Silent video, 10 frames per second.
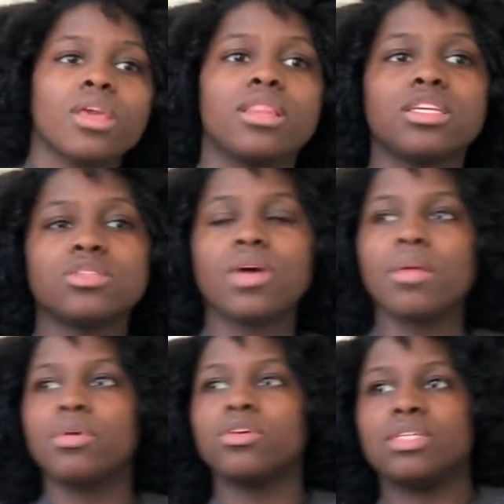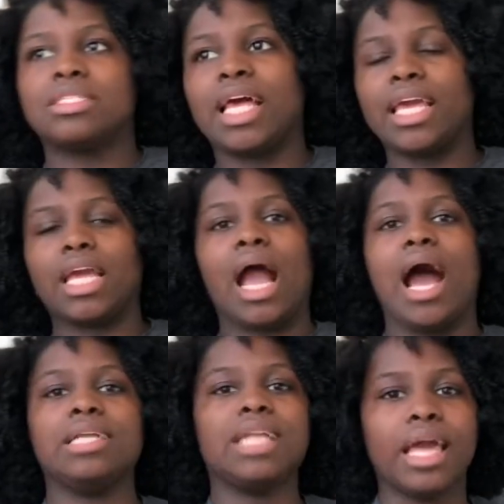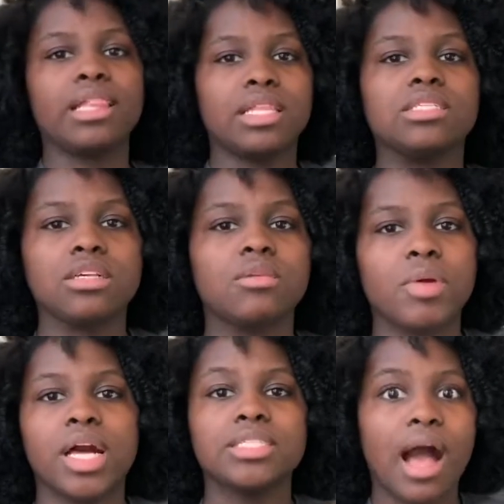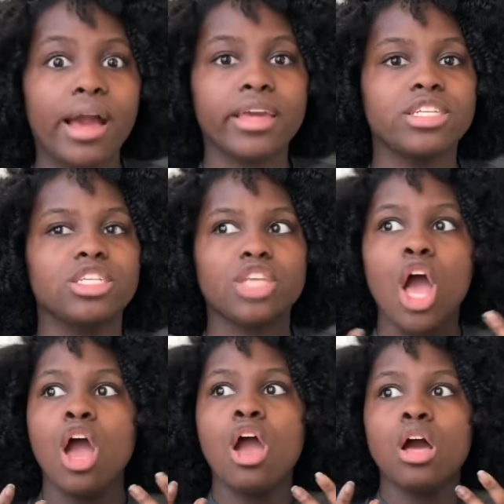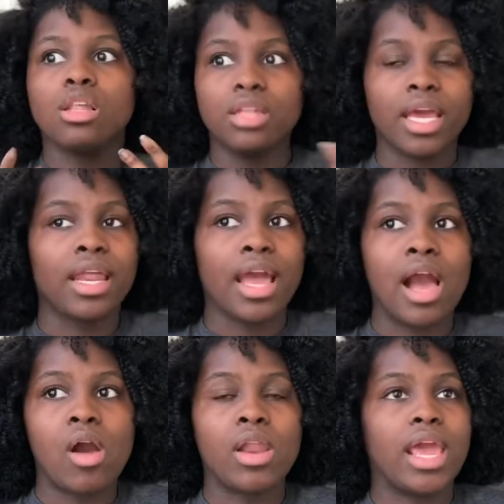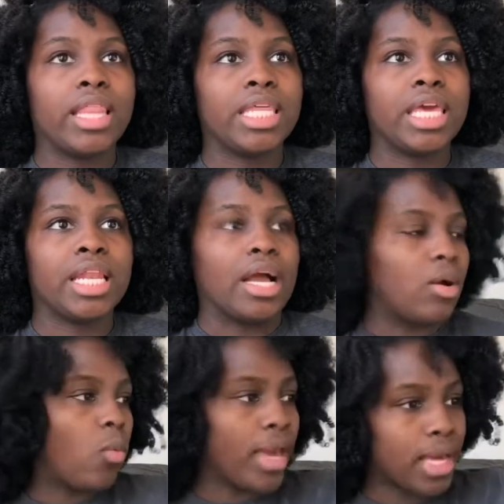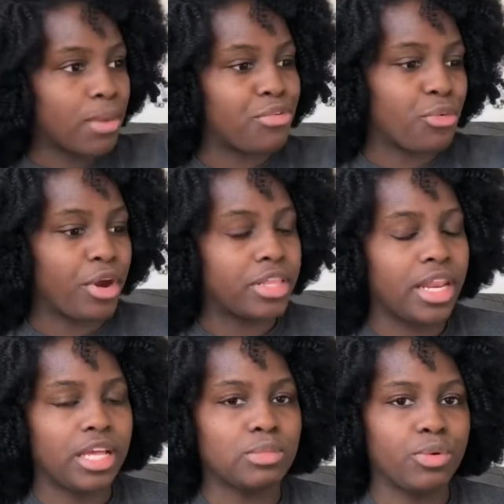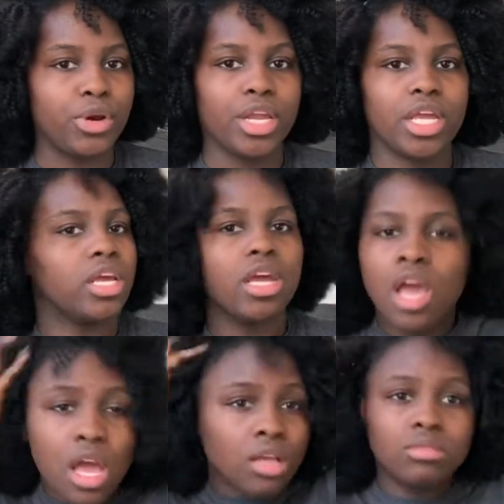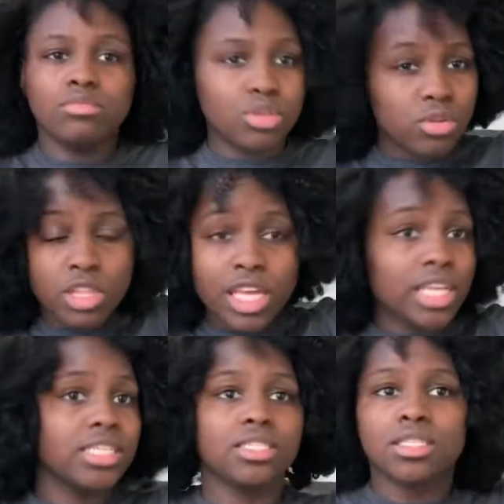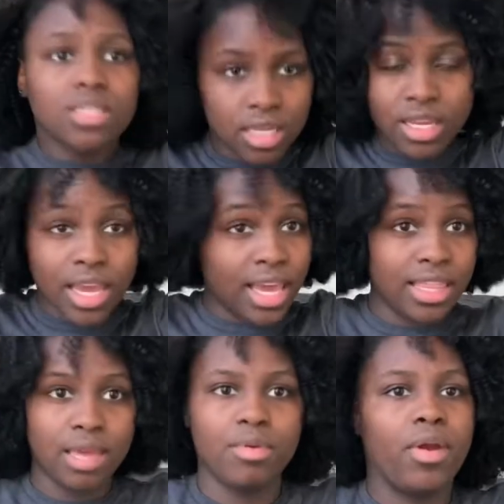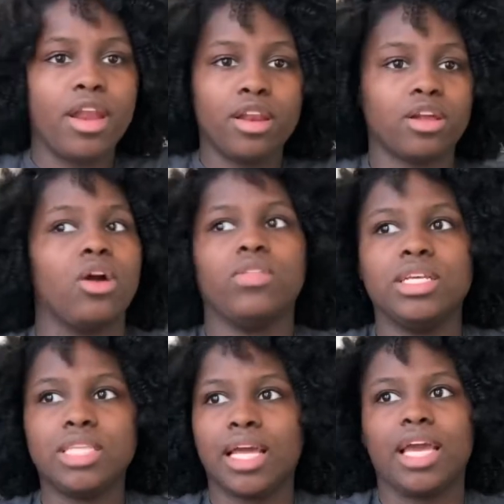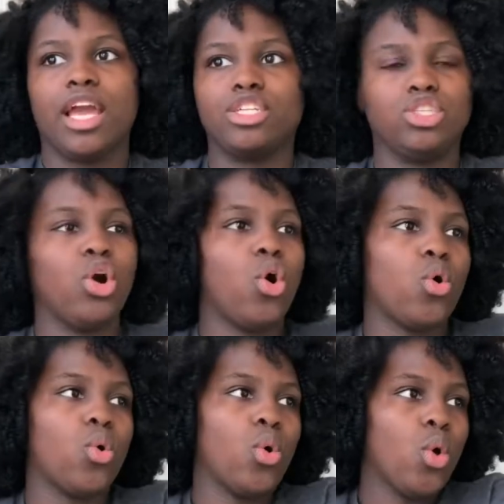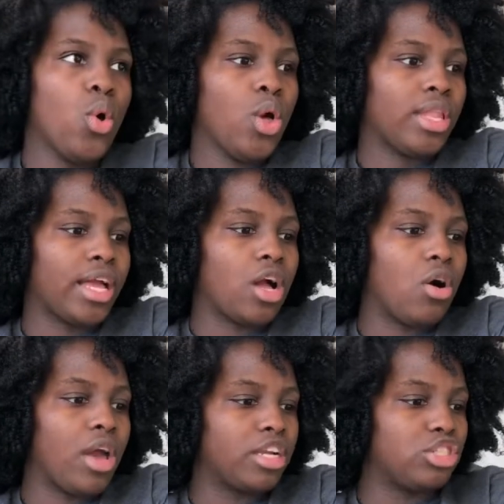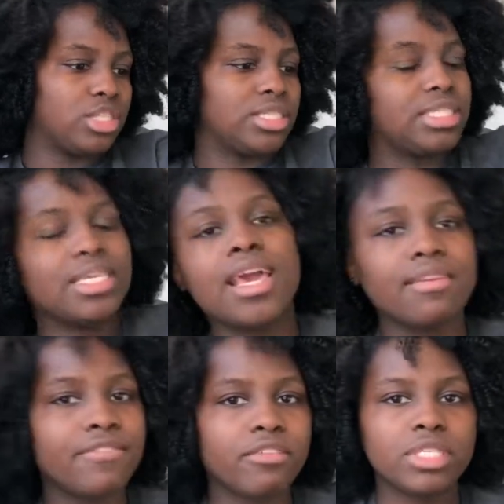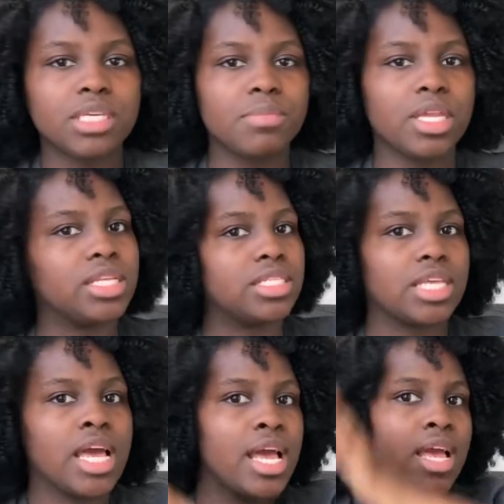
And this is what I've been doing. It's like, I like this look because I can just lay down and then wake up for work the next morning, do this, and then be ready to go. That's like an extra whole, like a whole extra 10-15 minutes